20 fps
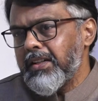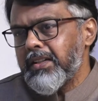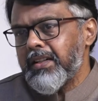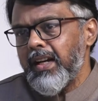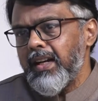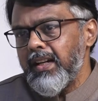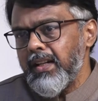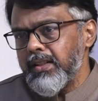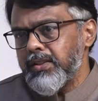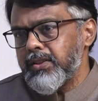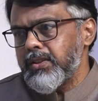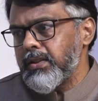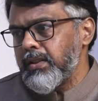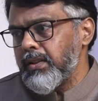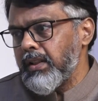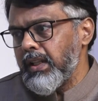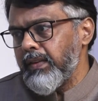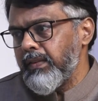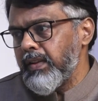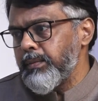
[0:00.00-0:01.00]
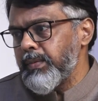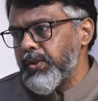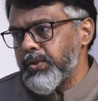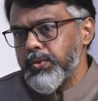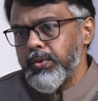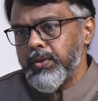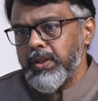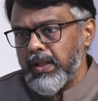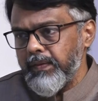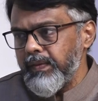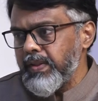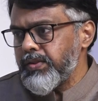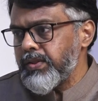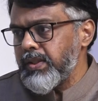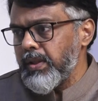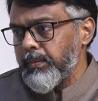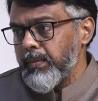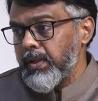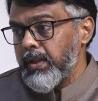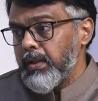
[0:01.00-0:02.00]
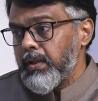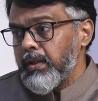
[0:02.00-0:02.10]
tried his level best to convince them,